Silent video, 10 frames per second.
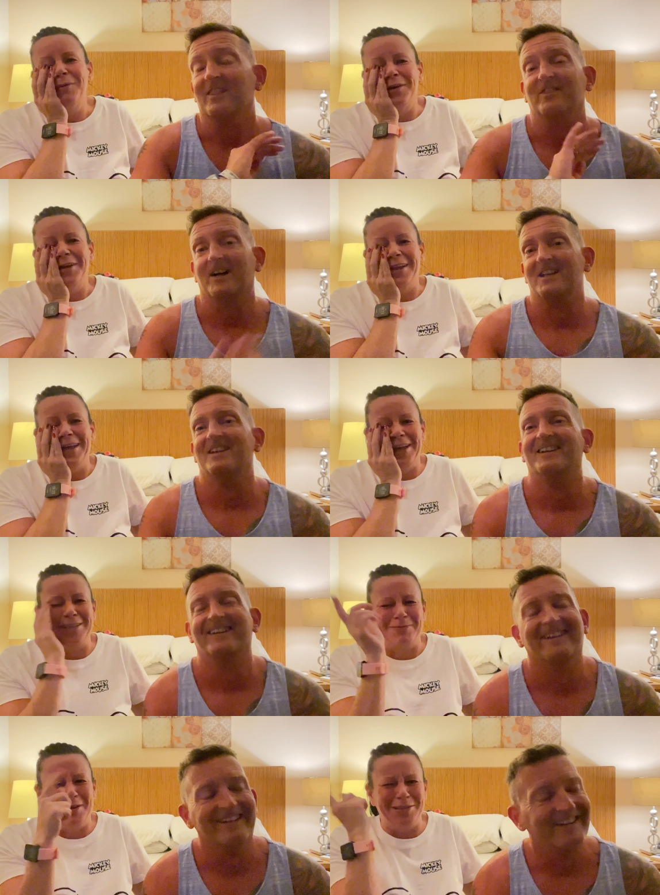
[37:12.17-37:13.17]

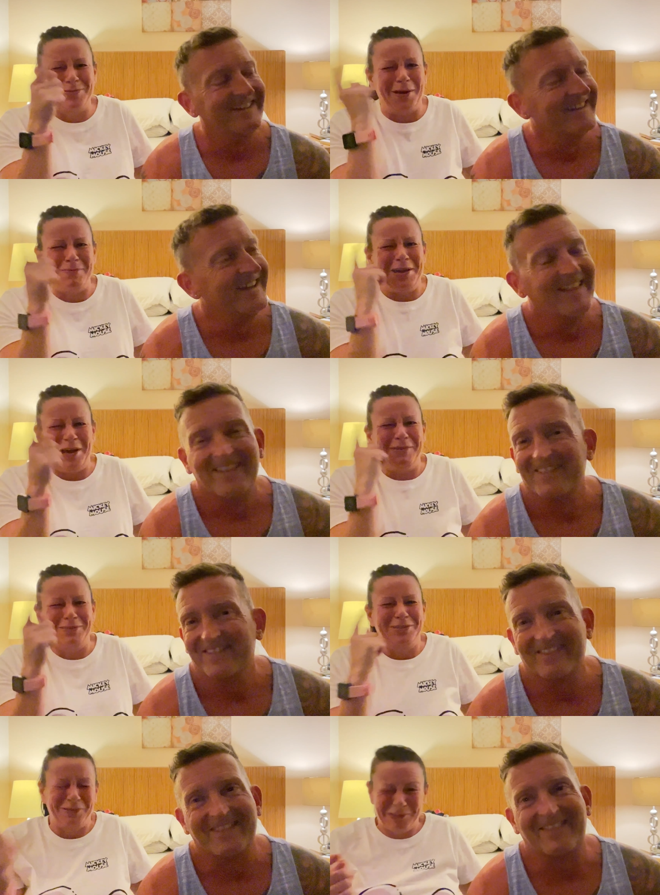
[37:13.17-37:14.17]
Speaker 1: that's why my head
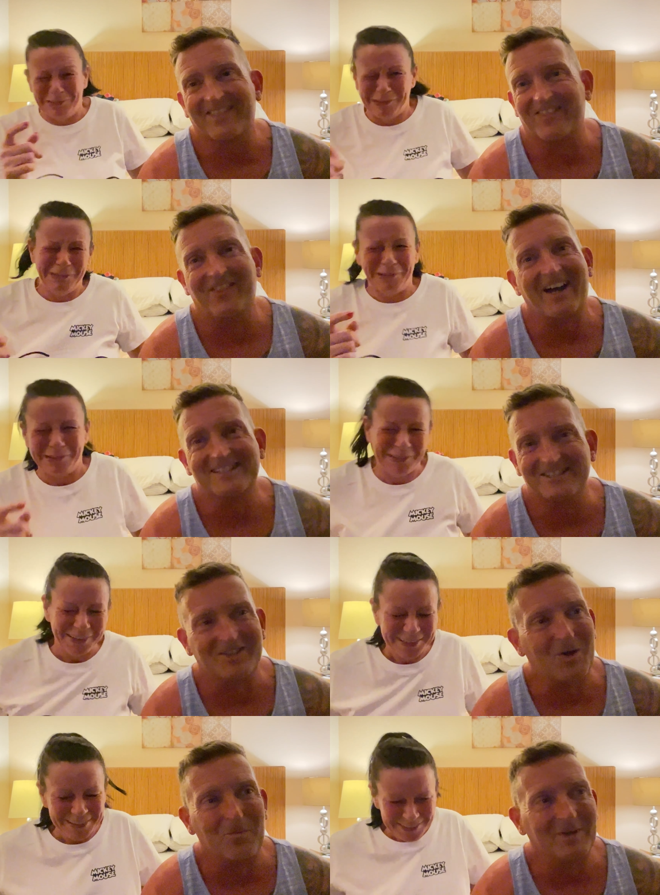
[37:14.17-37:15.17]
was going. Ooh. That's a
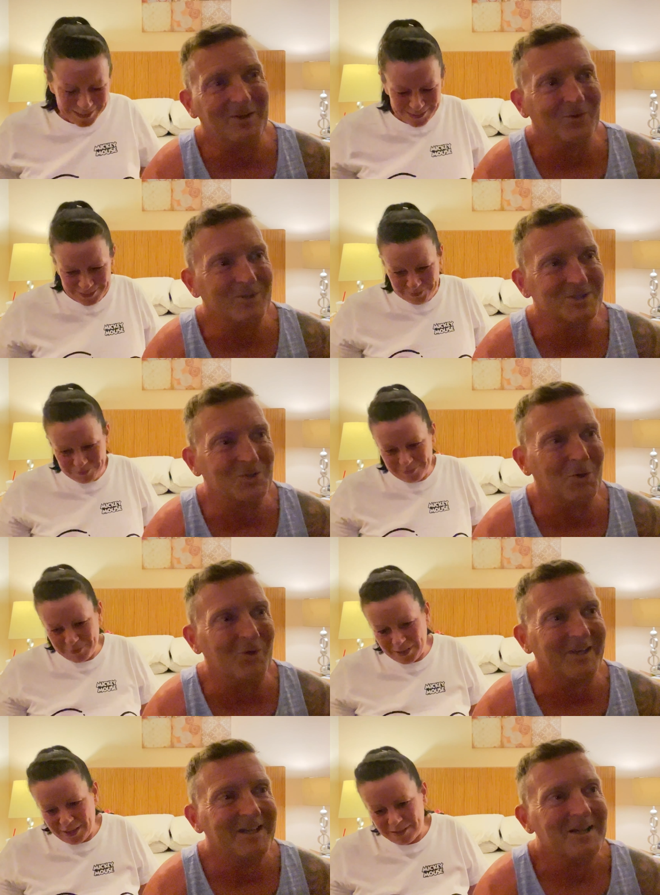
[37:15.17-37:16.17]
complete other
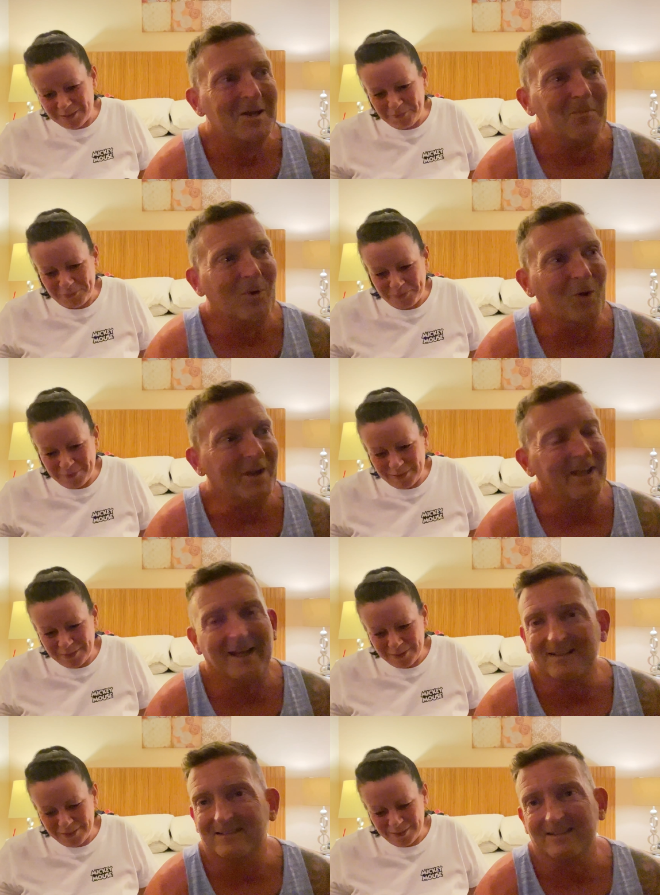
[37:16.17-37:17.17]
story. Yes. But
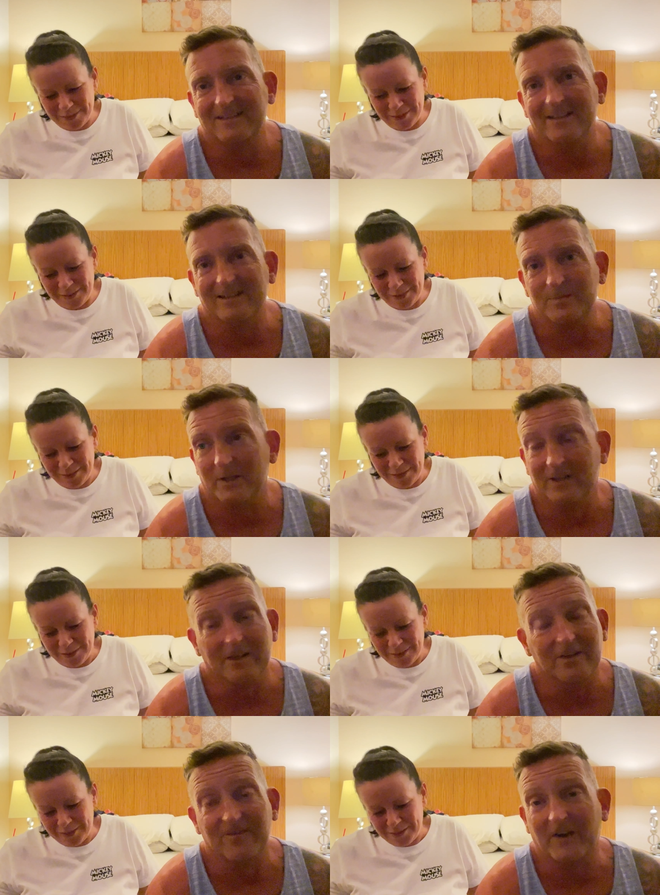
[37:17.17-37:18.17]
yeah, today has been
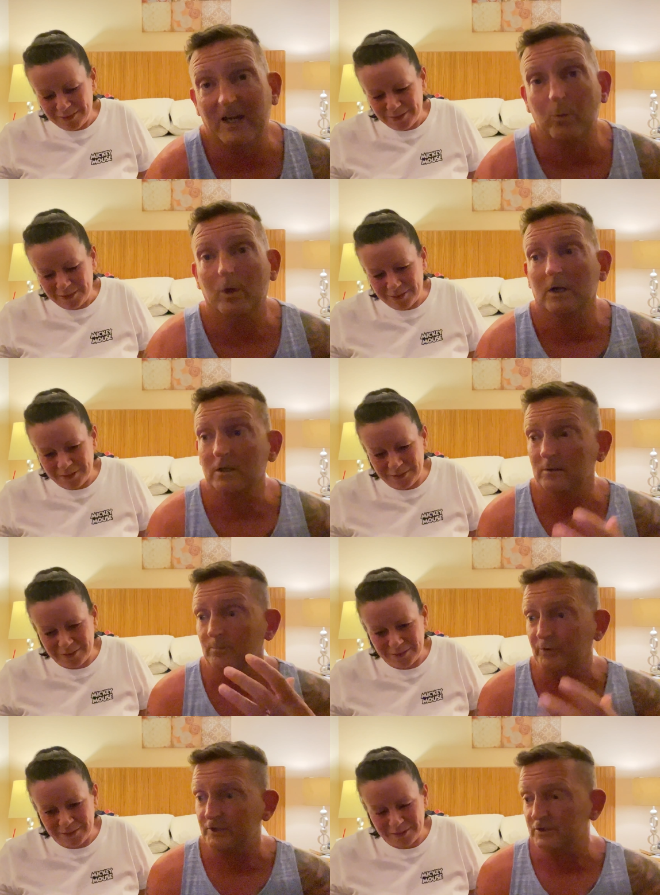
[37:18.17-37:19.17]
in a firework
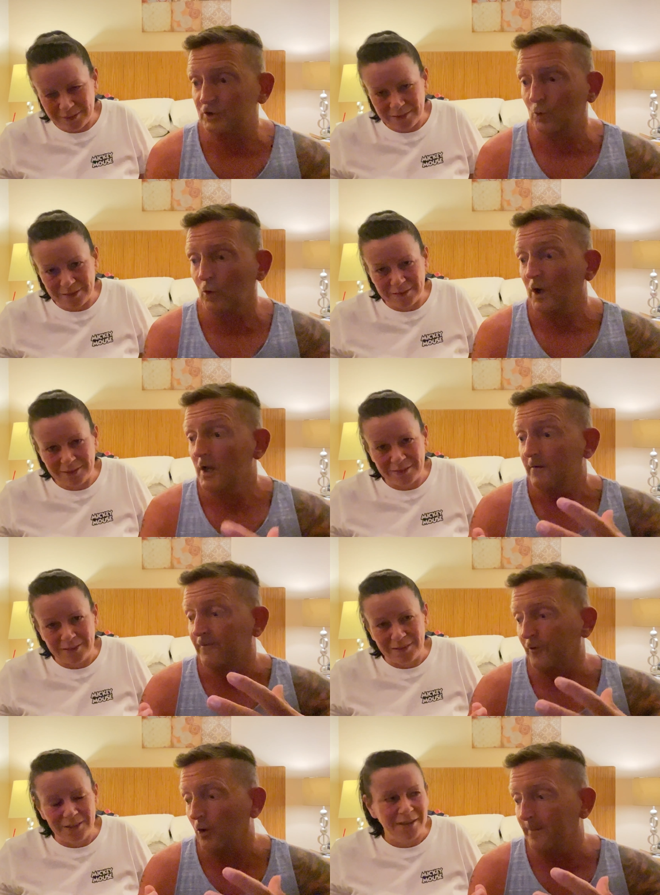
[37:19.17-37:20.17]
show
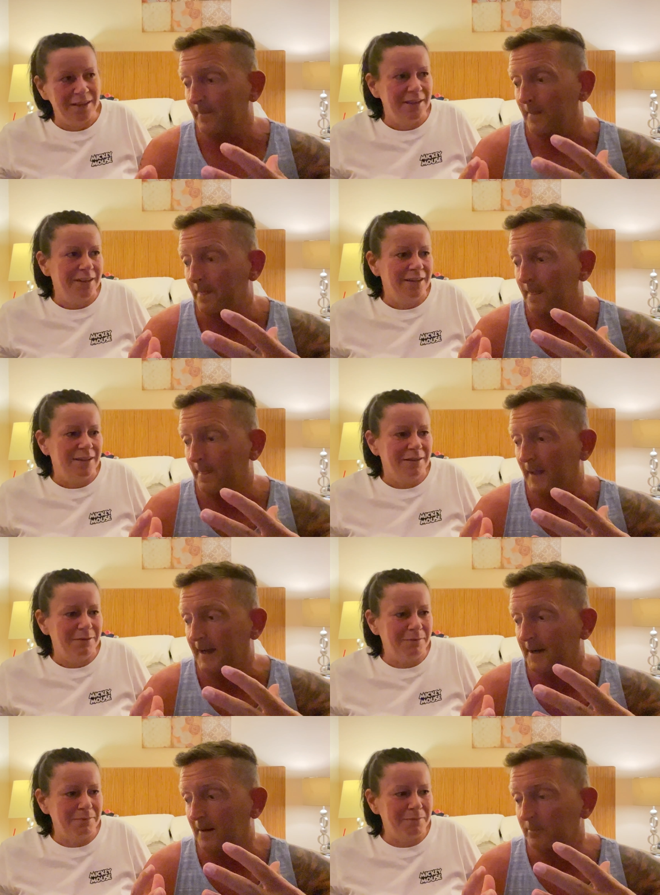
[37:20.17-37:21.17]
from
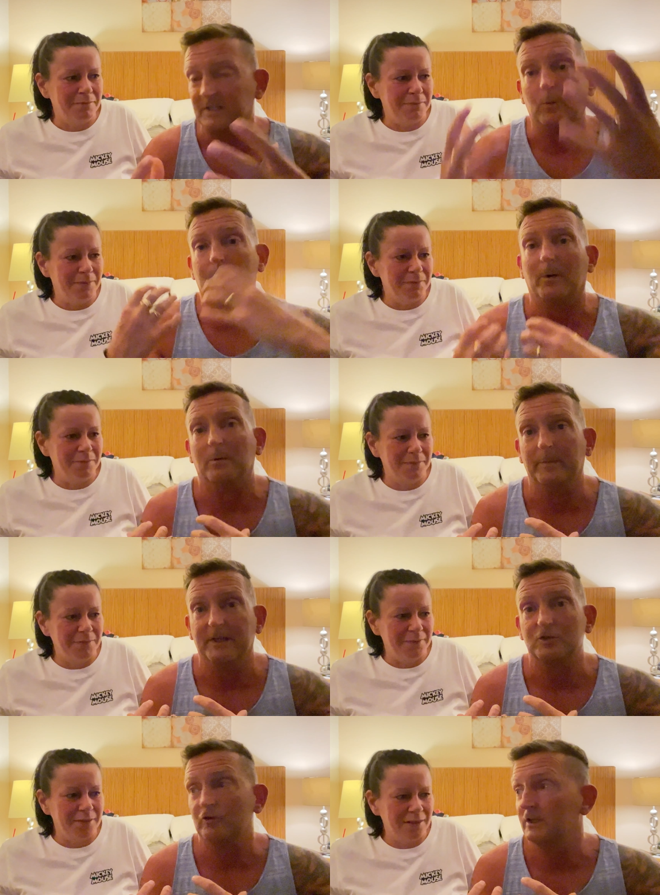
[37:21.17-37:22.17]
um, down the mm. bottom of Main
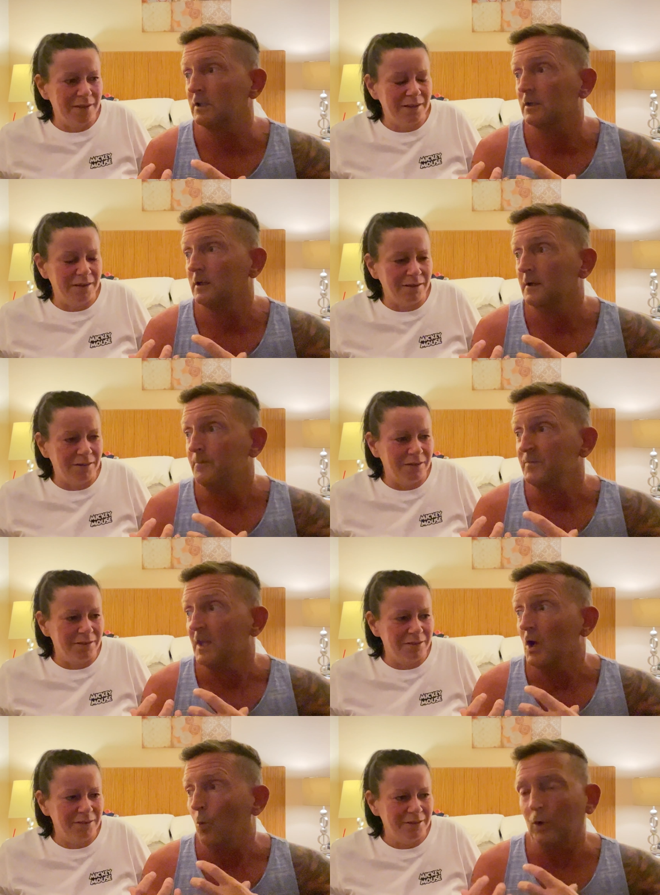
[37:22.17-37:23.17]
Street.
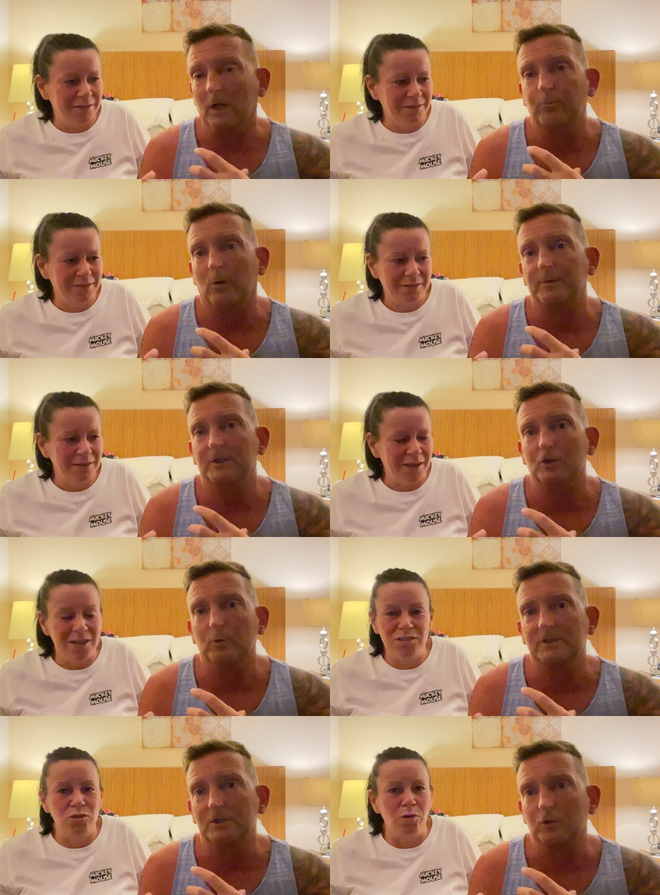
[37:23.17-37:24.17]
Oh, what I'll probably do
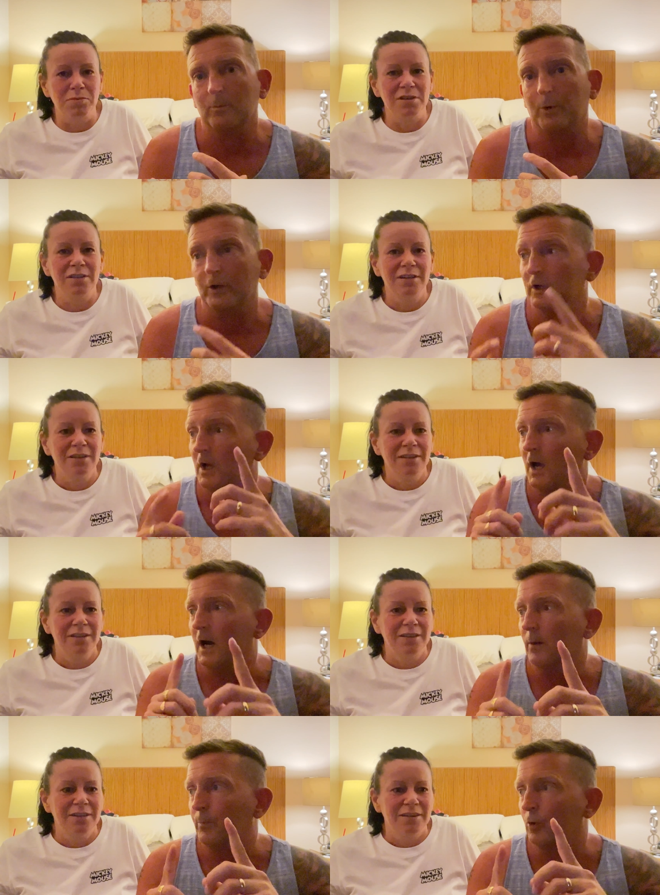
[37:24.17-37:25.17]
is at some point,
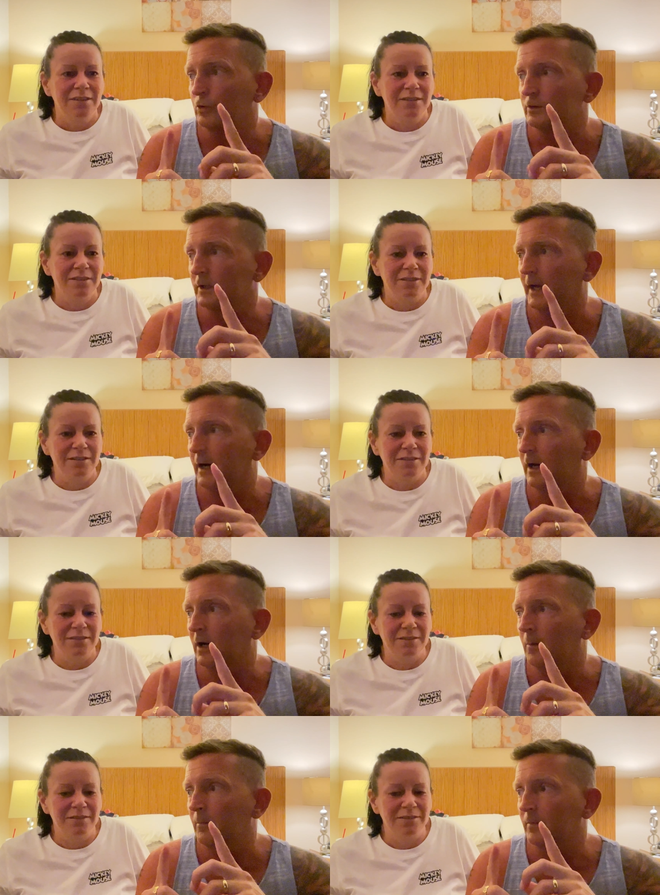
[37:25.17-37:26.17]
I'll put
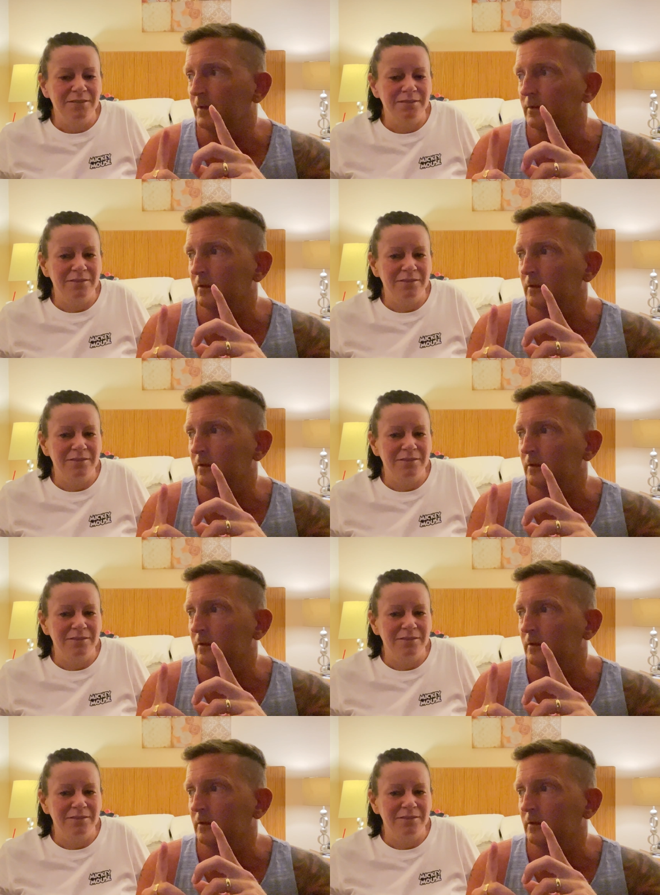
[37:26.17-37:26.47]
um,